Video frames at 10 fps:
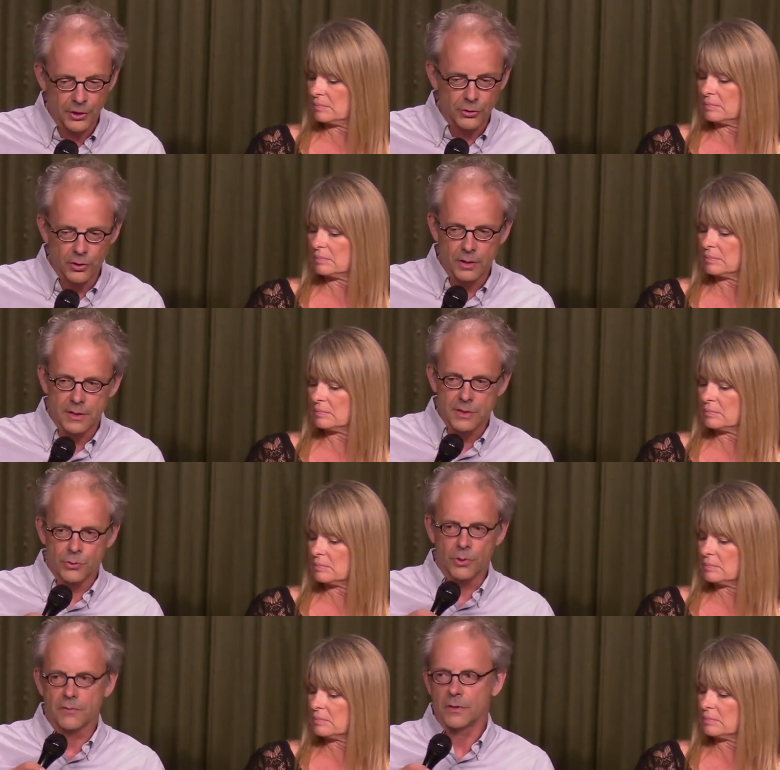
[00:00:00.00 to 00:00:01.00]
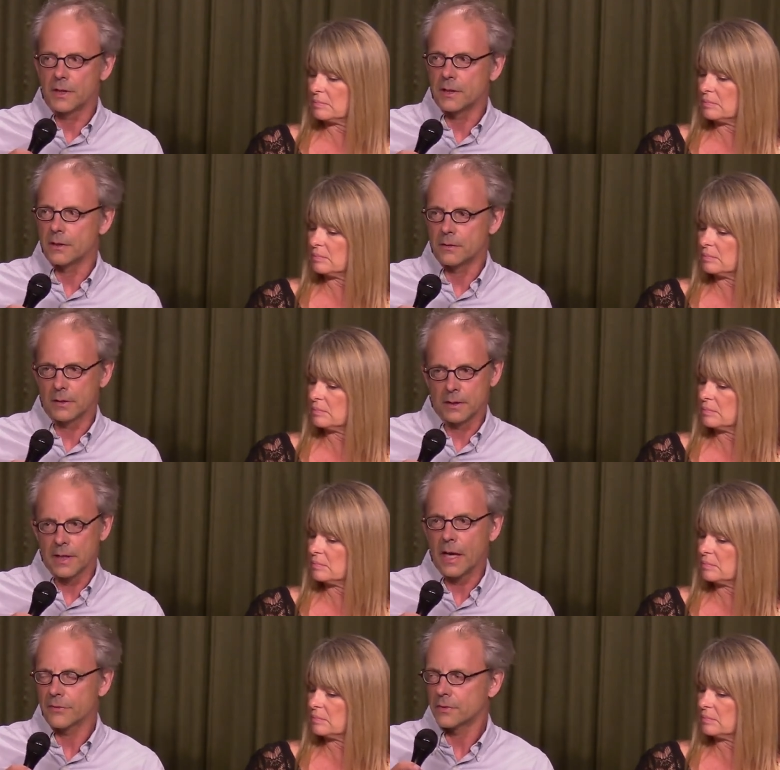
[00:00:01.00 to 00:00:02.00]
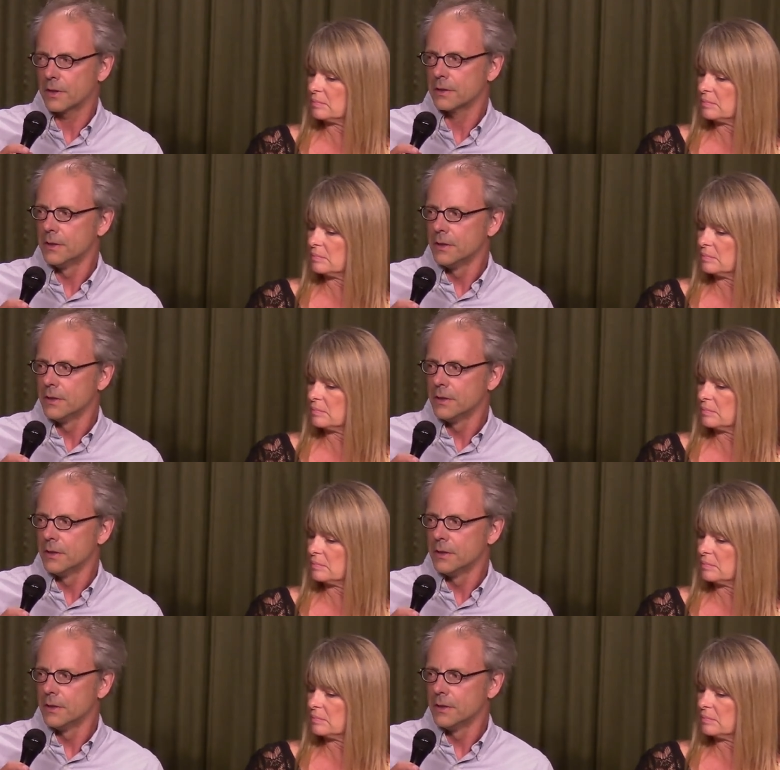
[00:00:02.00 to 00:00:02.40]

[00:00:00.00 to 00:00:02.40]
Speaker 1: good intuitively in casting.